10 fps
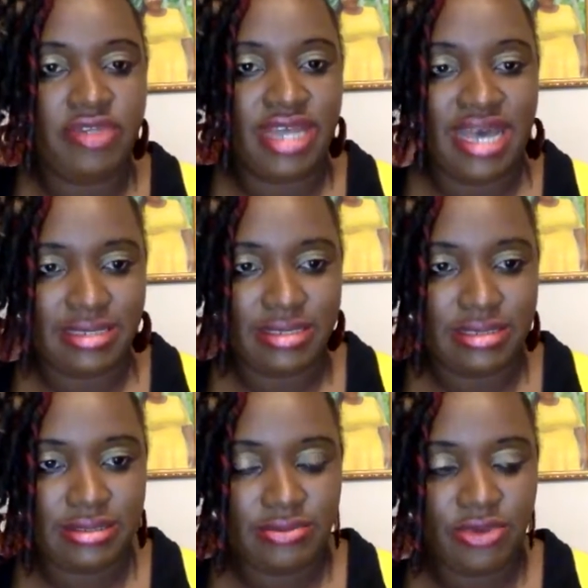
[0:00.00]

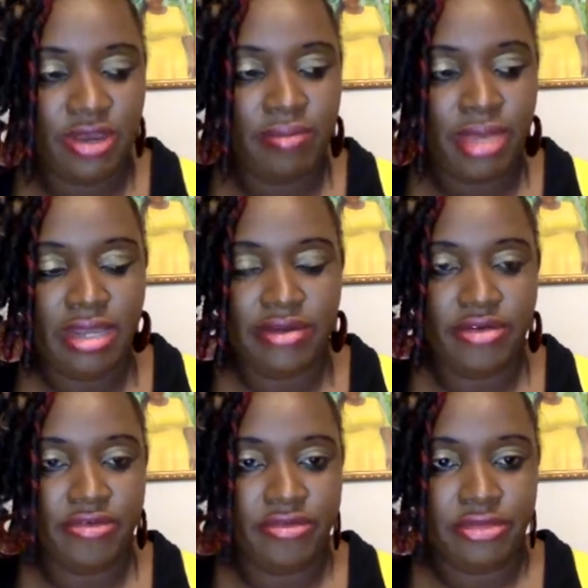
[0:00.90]
dust. We are made
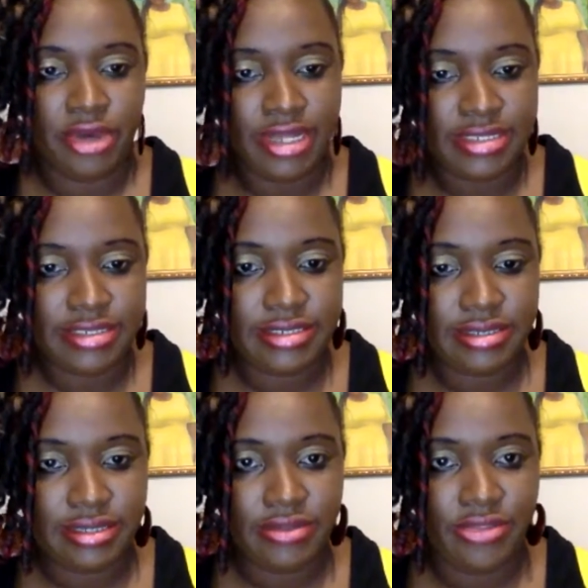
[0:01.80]
of
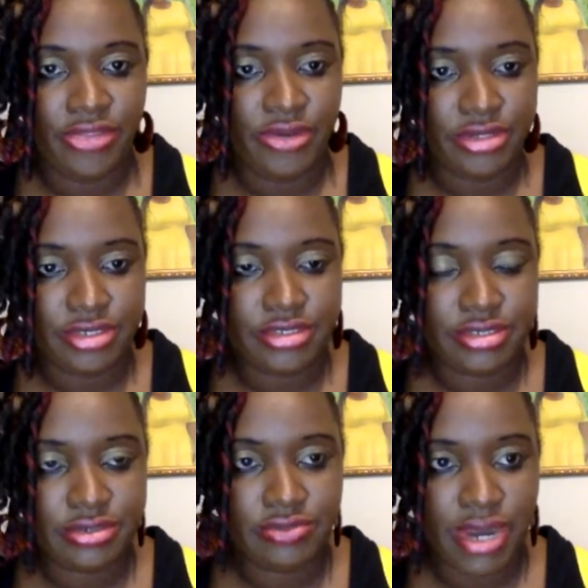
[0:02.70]
dirt,
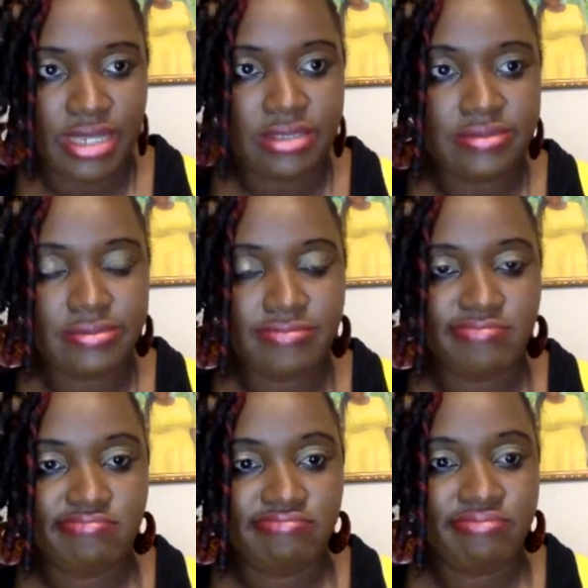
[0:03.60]
right?
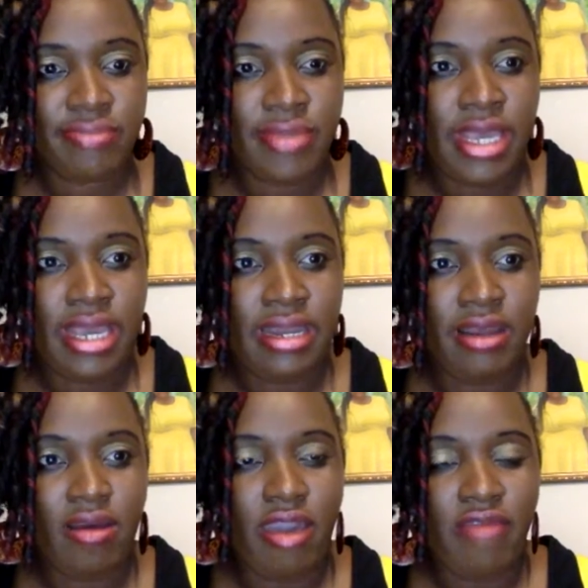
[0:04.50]
And
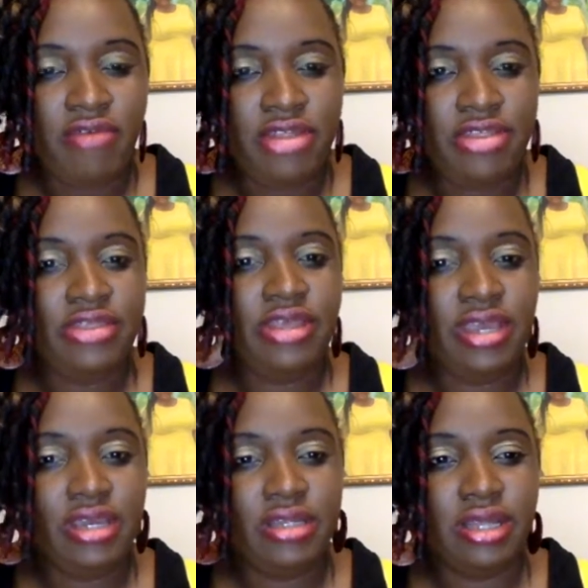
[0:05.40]

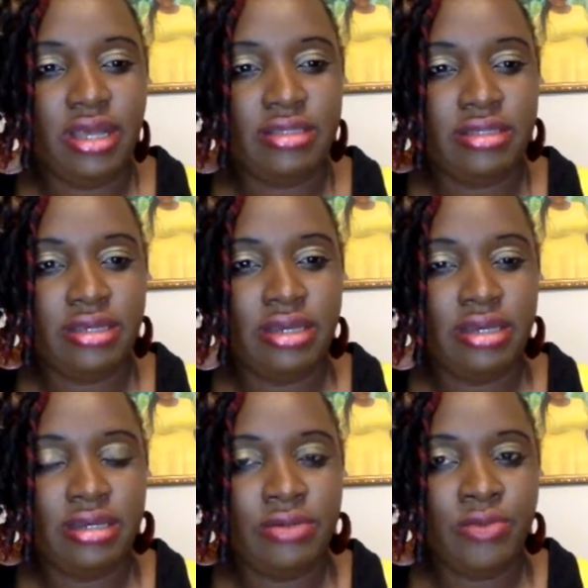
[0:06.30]
everything
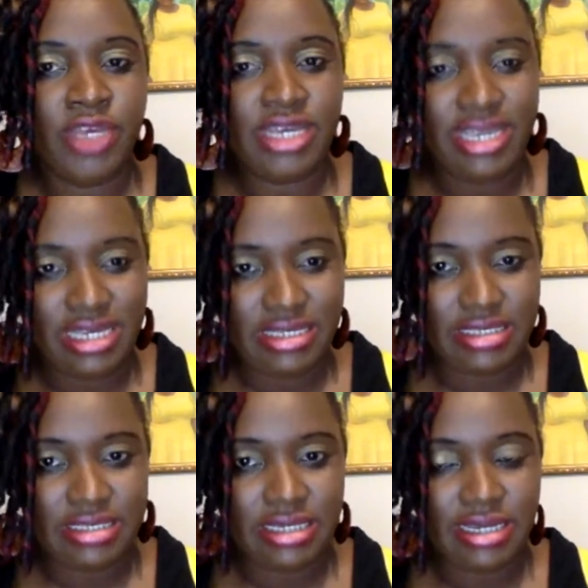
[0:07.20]
we
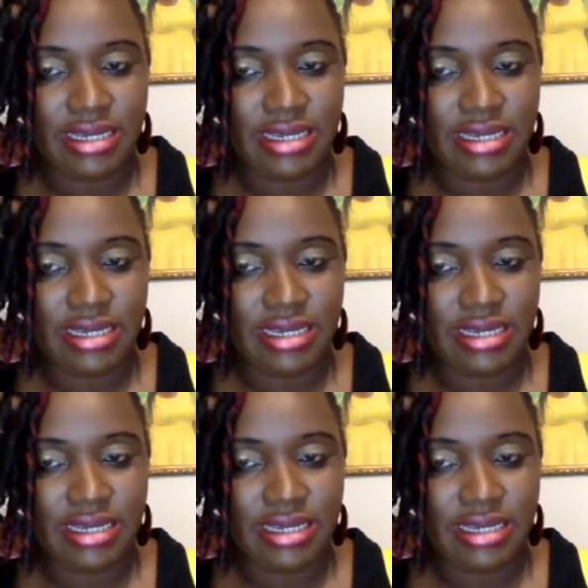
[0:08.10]
eat